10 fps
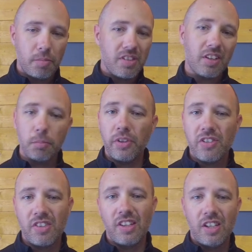be taking
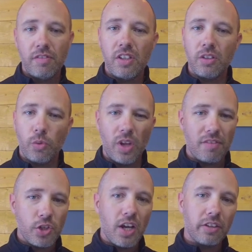place in the evening. We'll
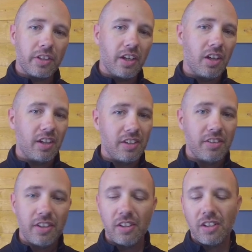have childcare and
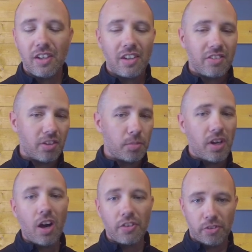dinner. It's going to be
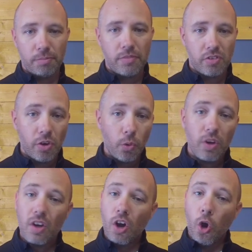awesome.
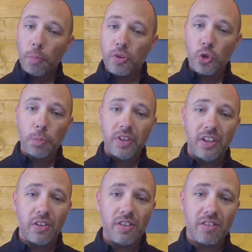So, hope that you'll be
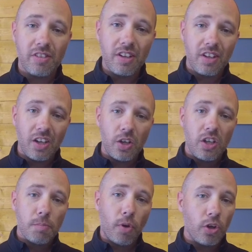here this Sunday.
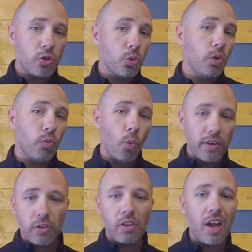Part two of
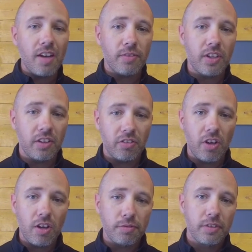Wonder Life kicks
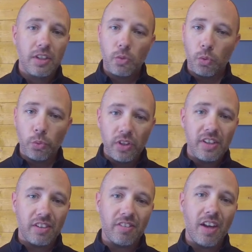off. We're
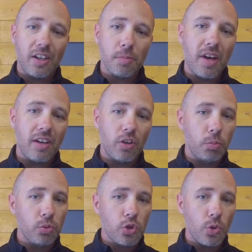really excited about it.
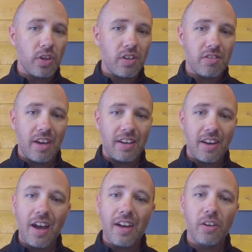Hope you'll join us at
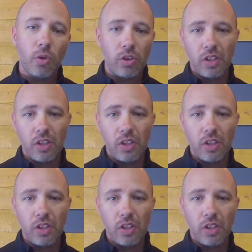9 or